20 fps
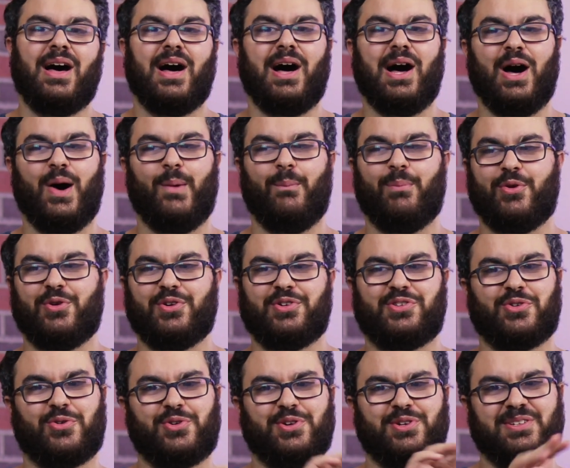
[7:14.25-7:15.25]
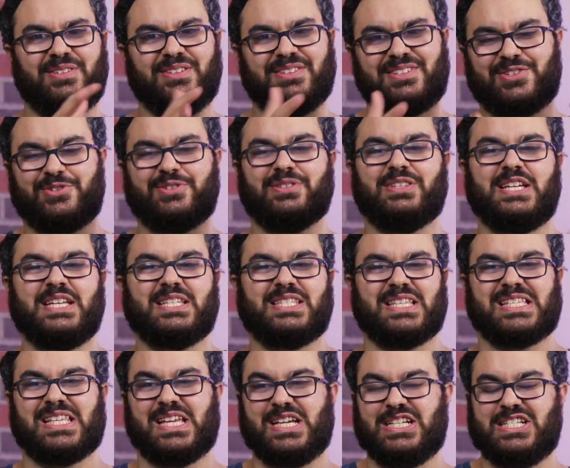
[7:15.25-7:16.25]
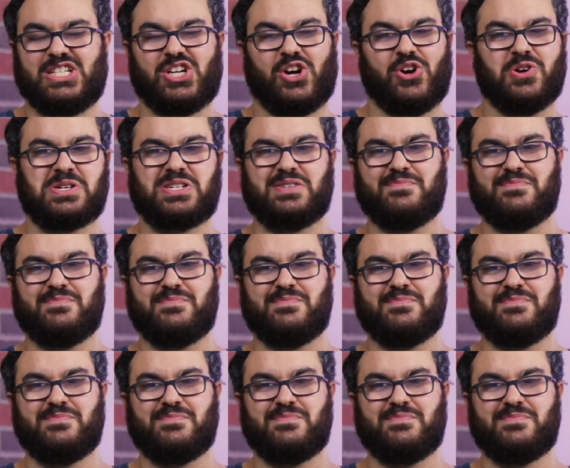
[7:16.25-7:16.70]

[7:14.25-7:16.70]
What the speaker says: There certainly is this like dark